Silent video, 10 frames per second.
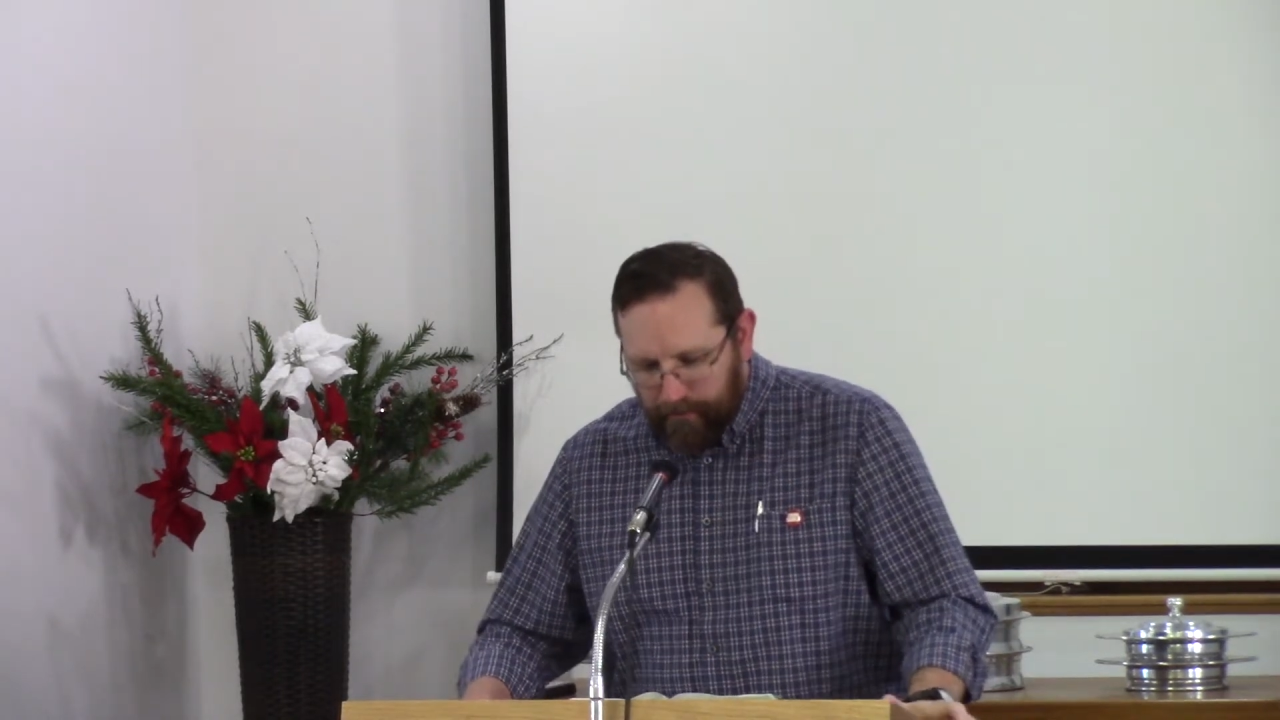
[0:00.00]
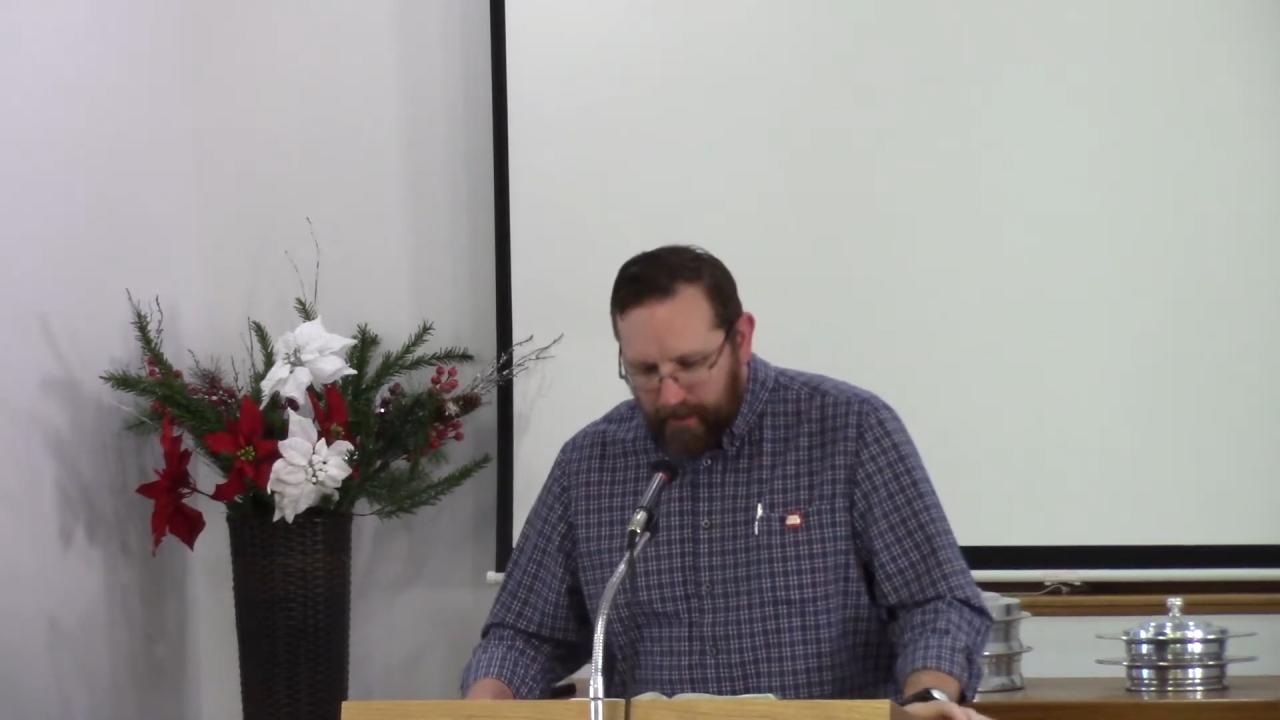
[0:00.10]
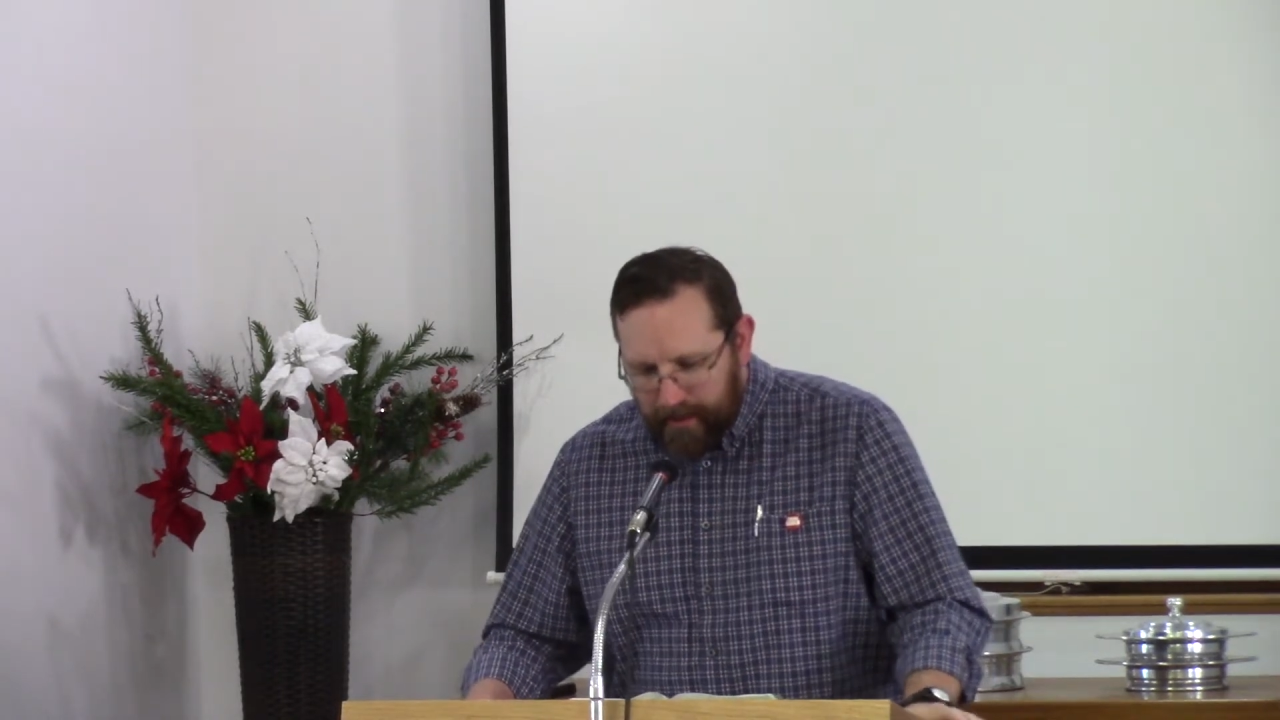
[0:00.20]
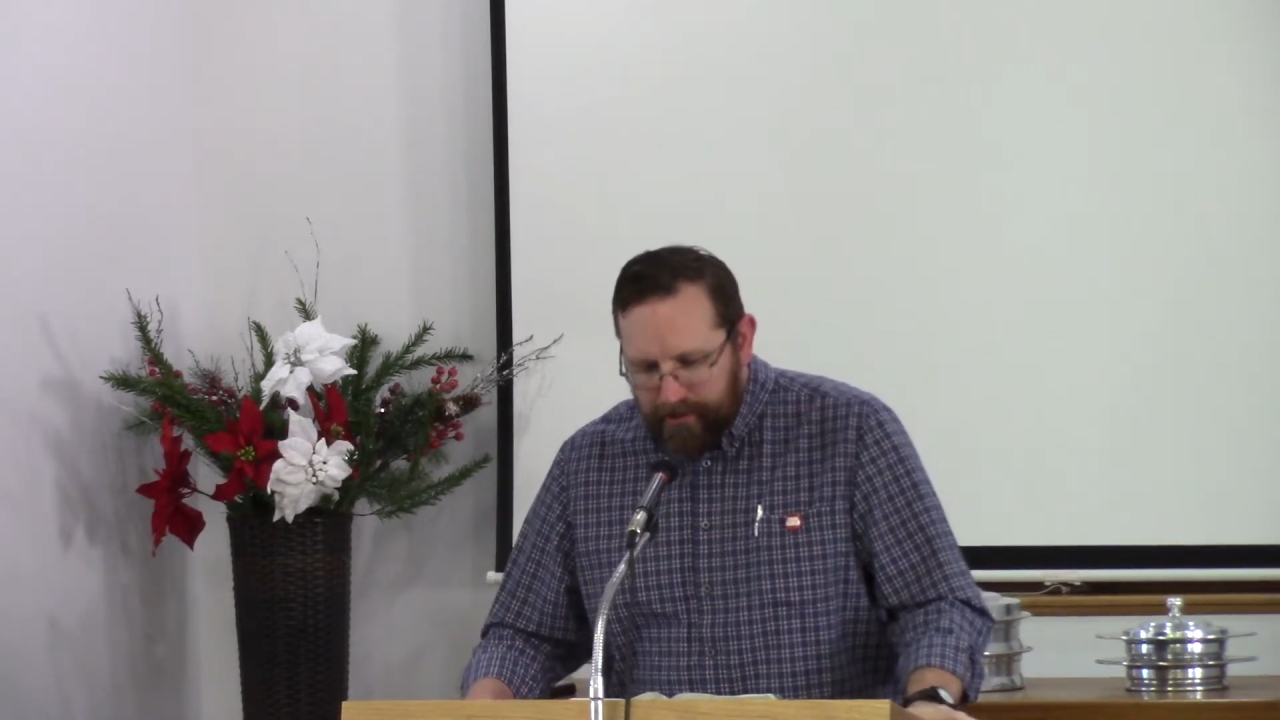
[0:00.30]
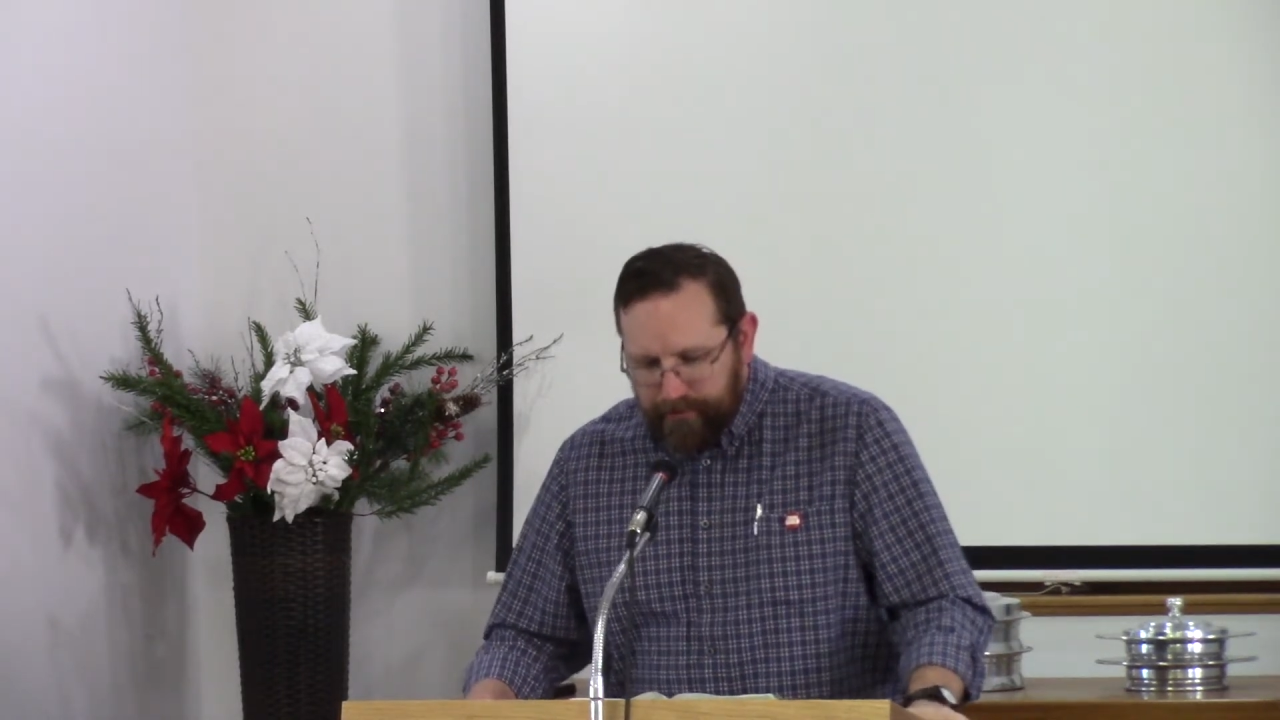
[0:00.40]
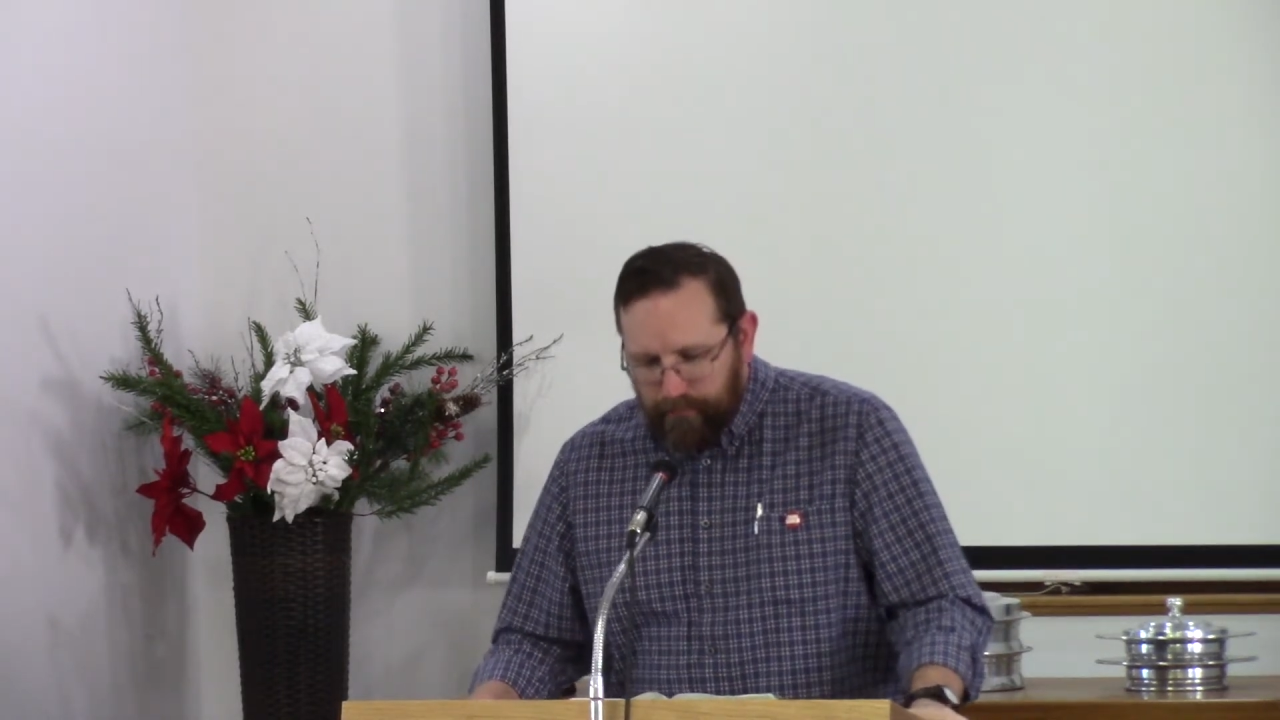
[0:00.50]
greatest